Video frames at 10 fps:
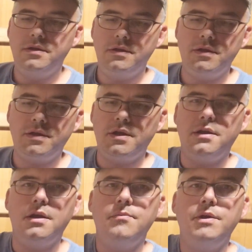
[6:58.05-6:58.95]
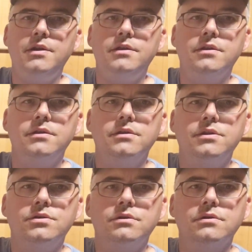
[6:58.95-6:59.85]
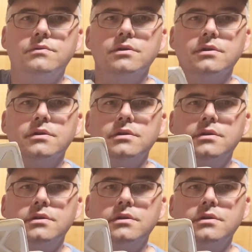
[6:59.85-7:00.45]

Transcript: is I made the trunk work.